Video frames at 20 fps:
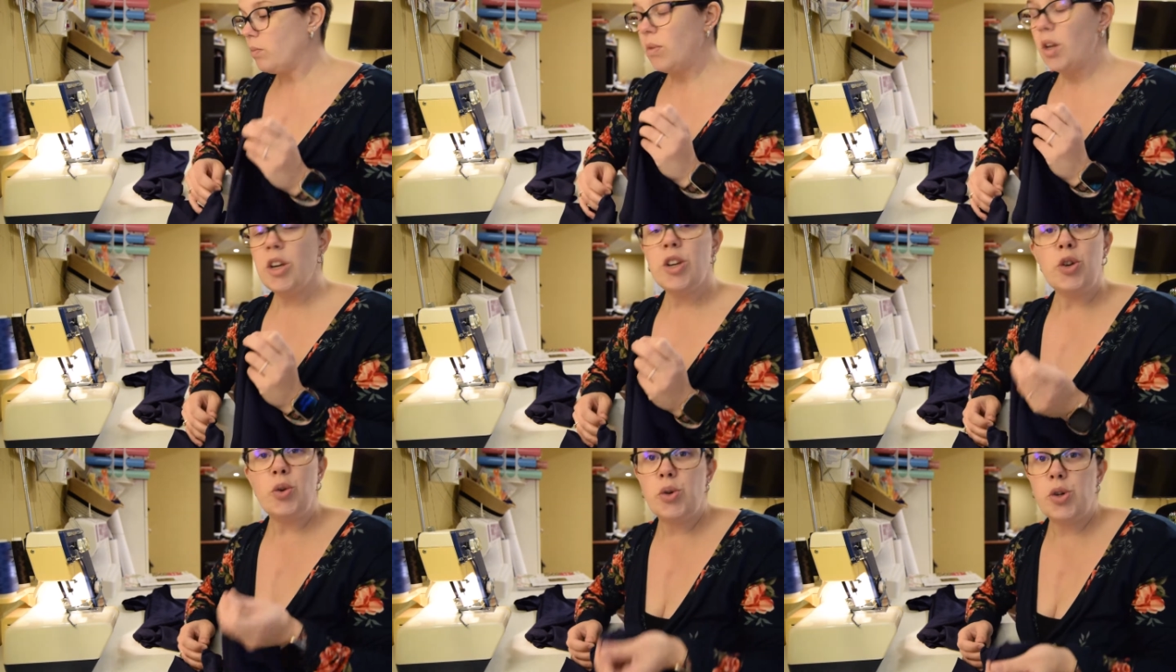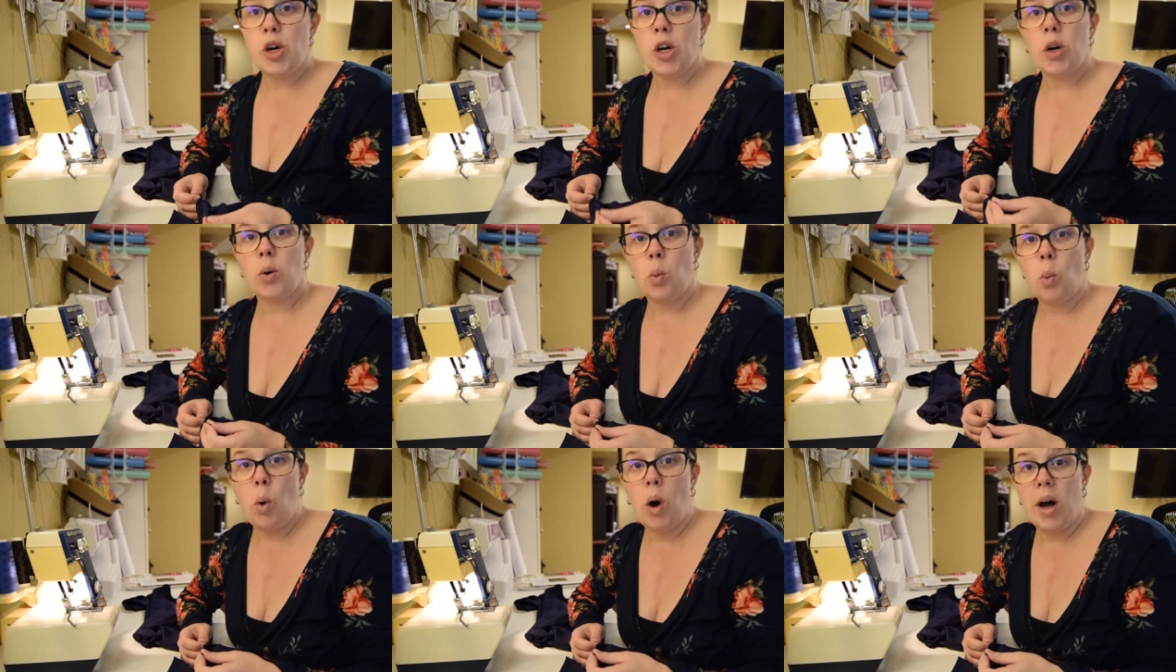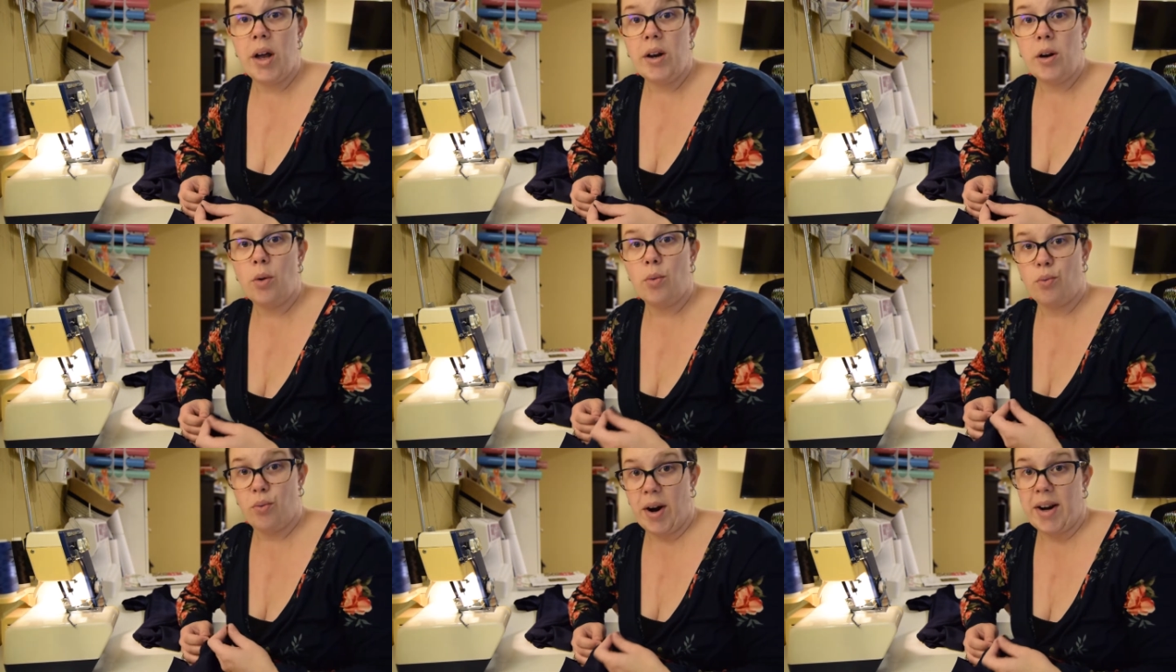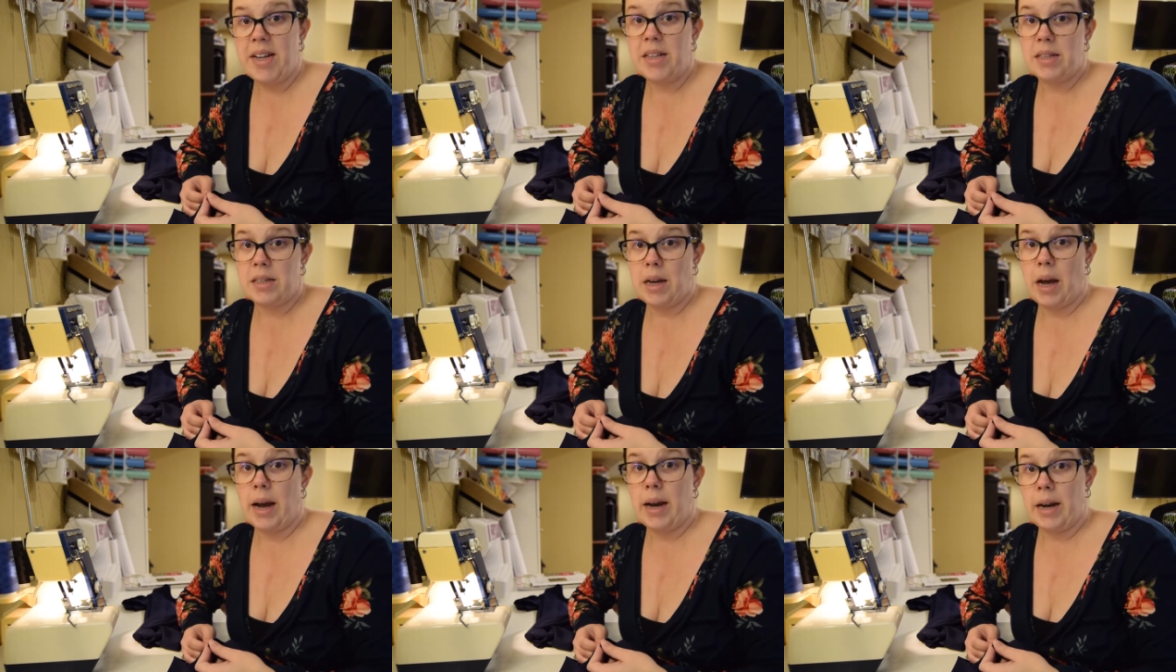you turn one right
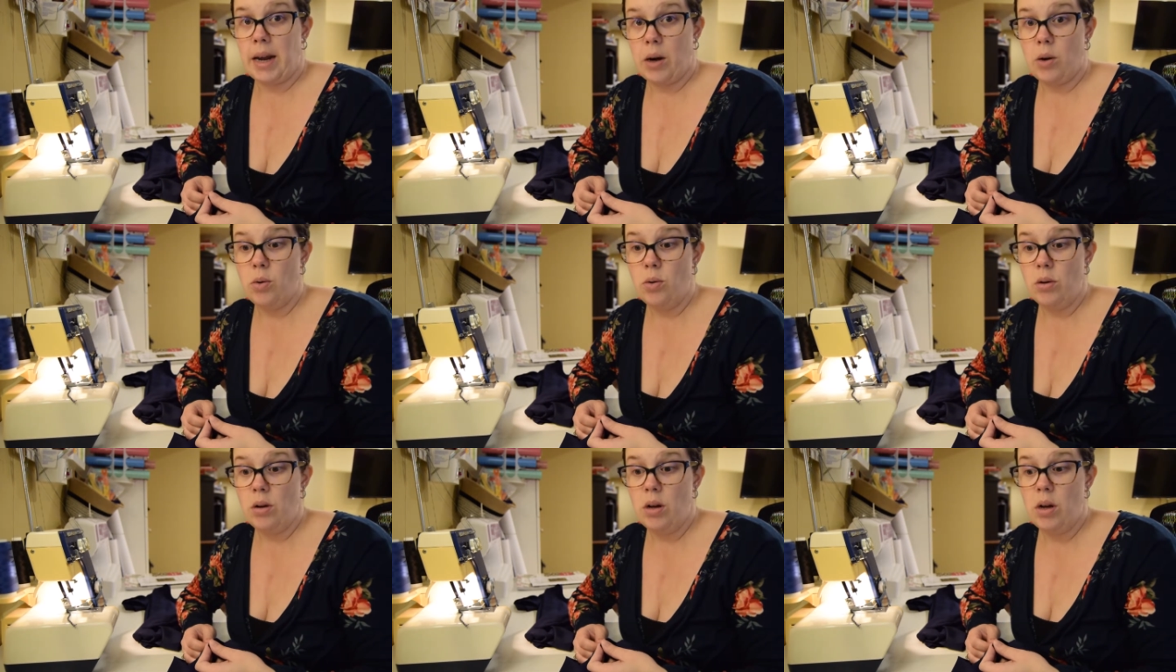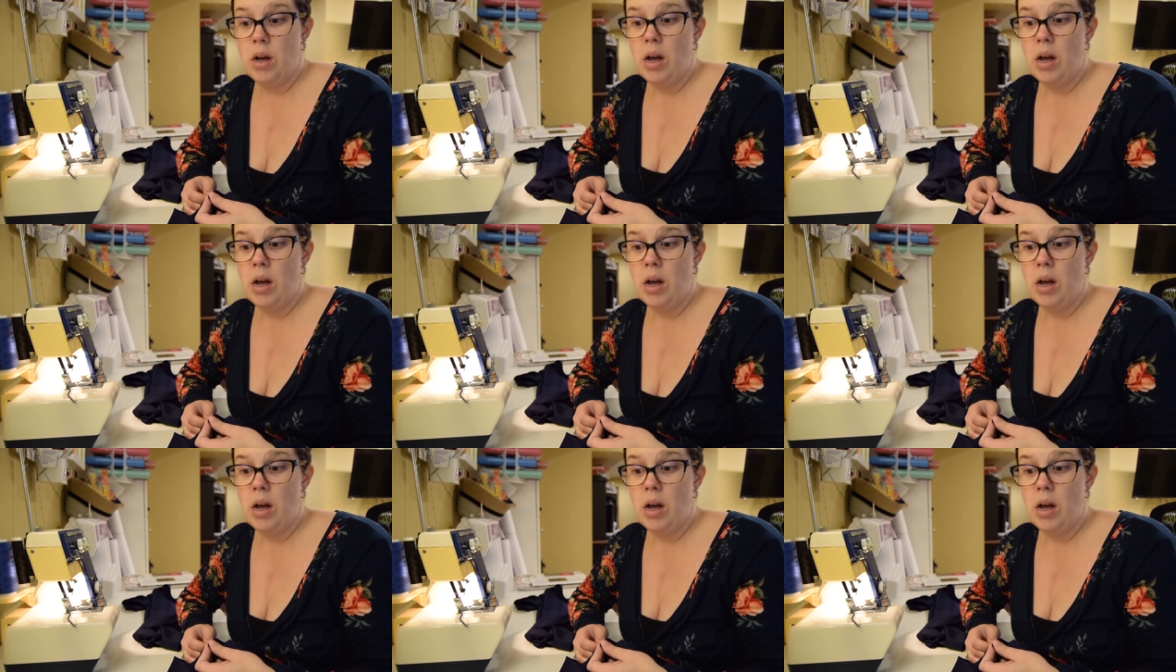side out